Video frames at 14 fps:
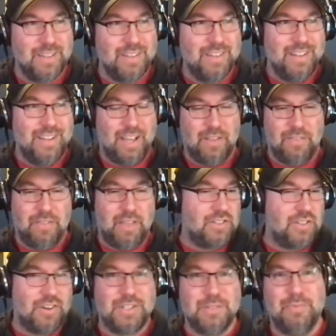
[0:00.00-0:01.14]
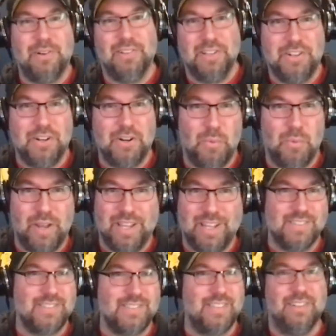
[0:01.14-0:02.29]
And that talked about linear
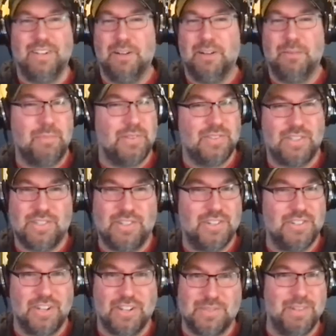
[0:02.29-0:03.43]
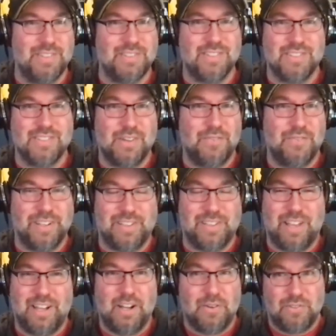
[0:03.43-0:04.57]
weights and, and position yeah. adjustments and stuff like that. And
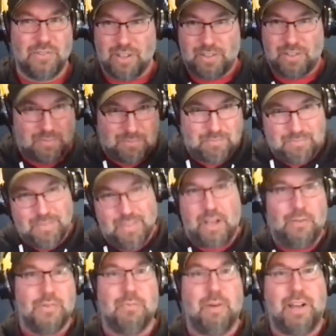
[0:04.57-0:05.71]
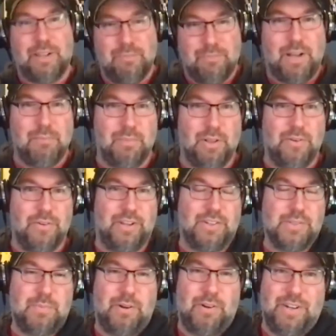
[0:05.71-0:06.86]
I was like, that was my mind blowing
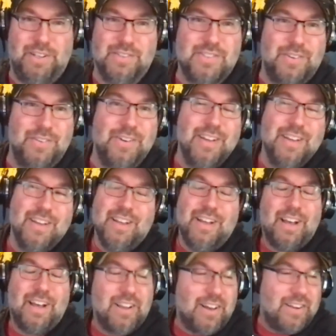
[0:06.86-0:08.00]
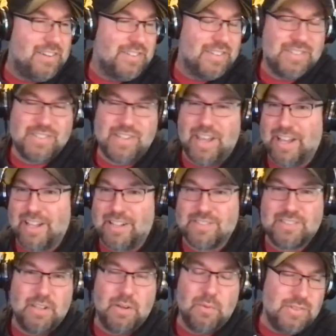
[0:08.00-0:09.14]
experience. So I got into stats.
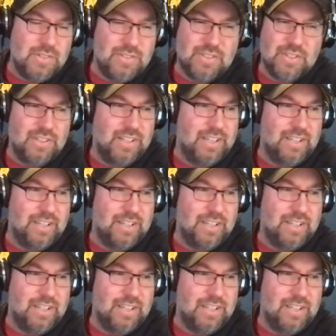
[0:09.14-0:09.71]
It wasn't until like